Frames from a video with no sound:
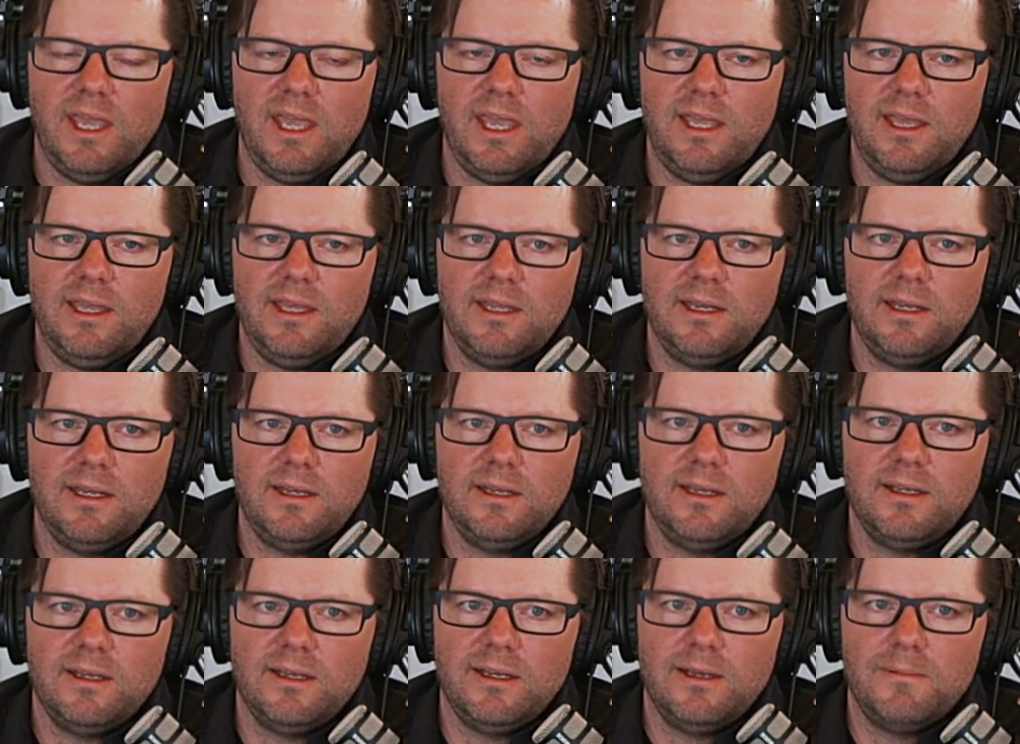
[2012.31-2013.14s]
And
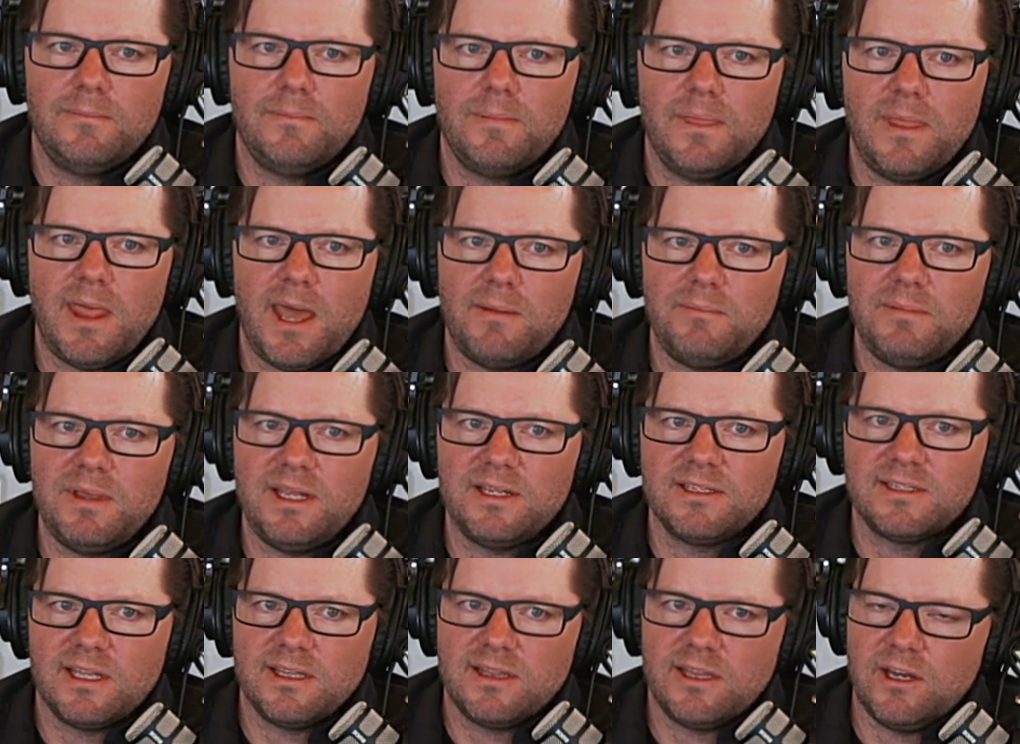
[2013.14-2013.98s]
that
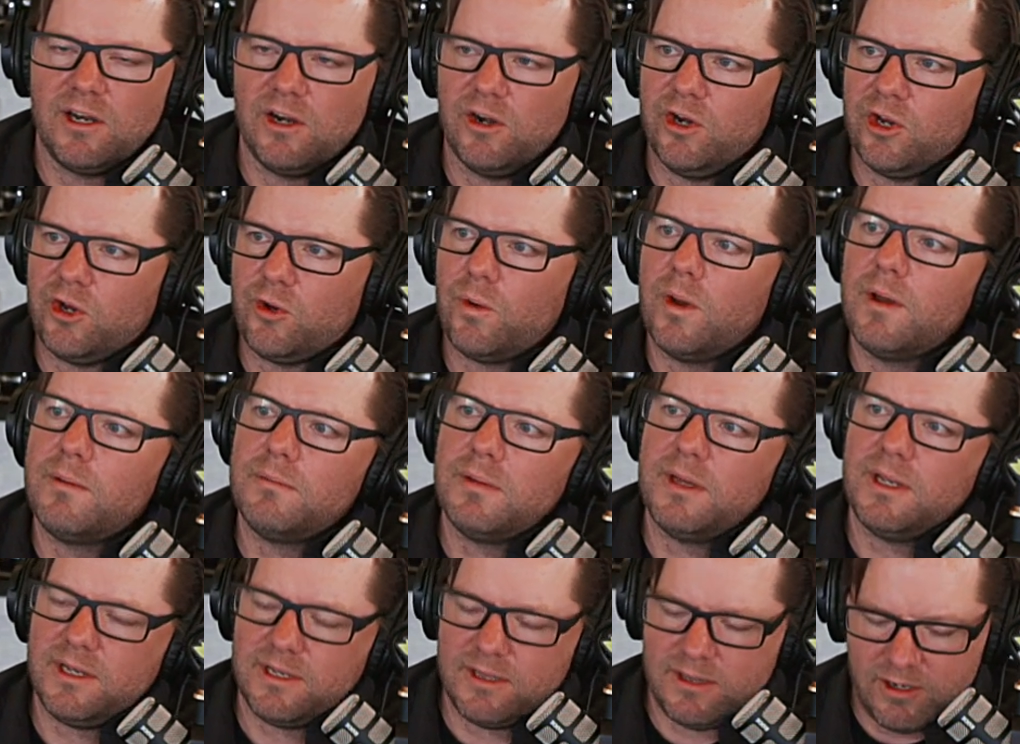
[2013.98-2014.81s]
means that their
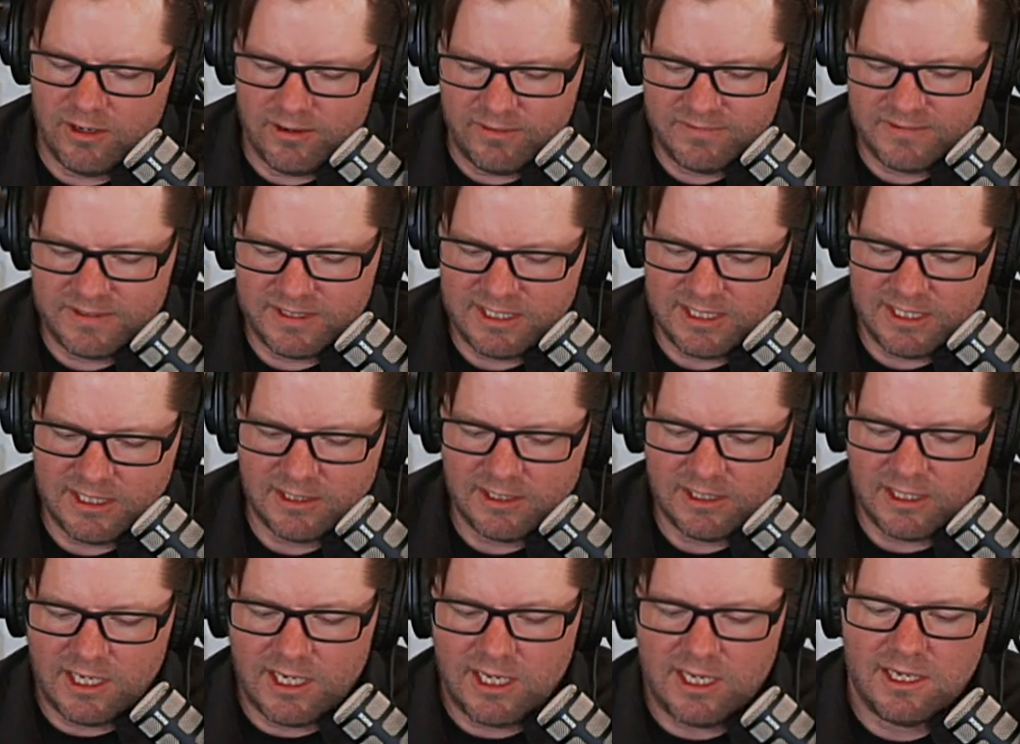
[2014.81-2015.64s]
equipment, their
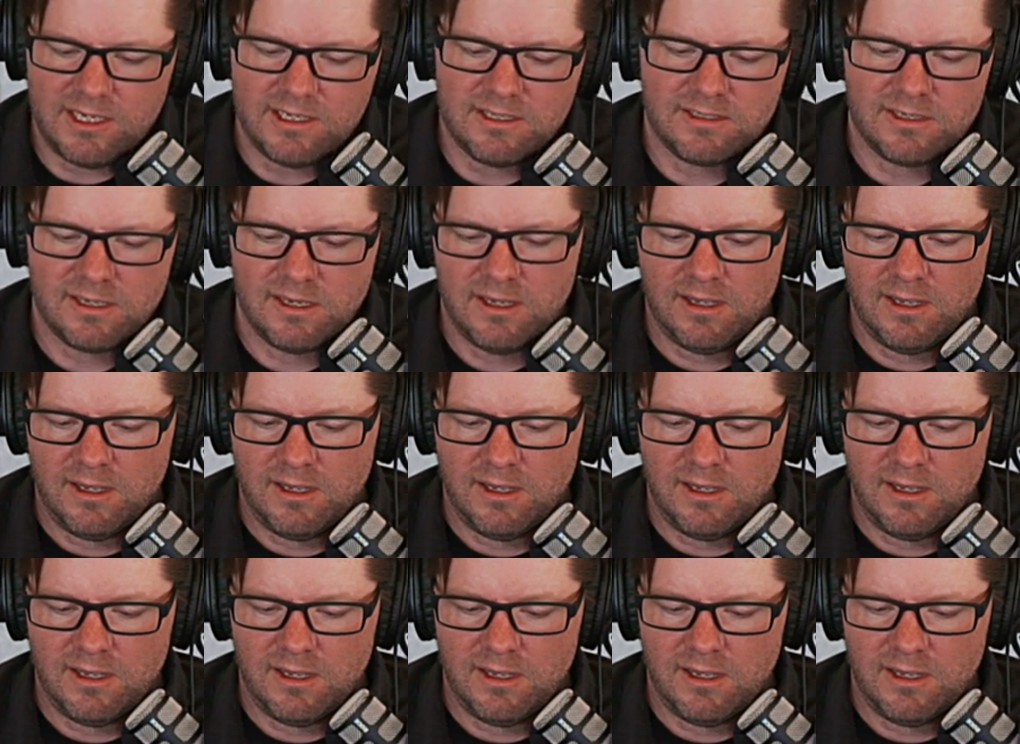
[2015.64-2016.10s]
facilities,